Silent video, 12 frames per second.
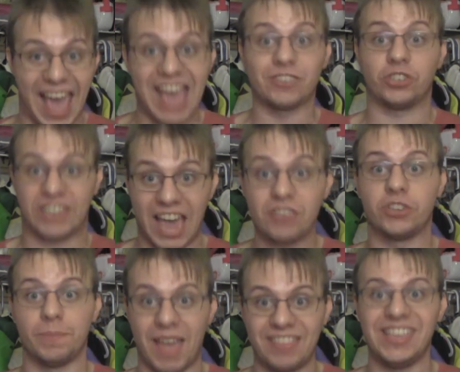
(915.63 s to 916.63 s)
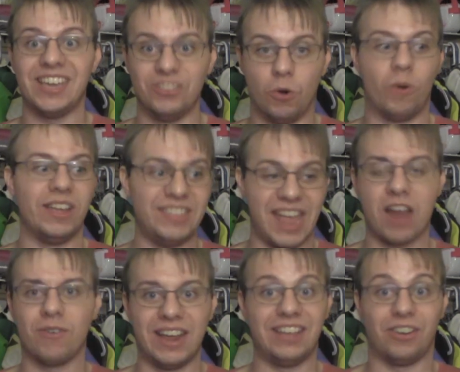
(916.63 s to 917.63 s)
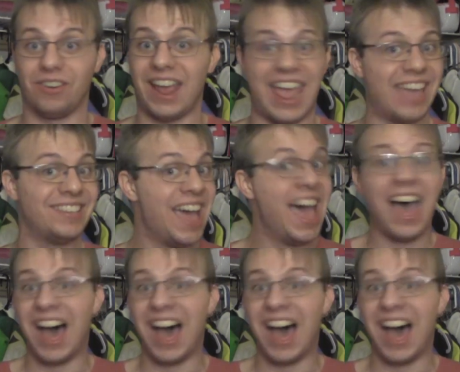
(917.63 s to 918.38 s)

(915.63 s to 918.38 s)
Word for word: Ash Ketchum and the annoying narrator, and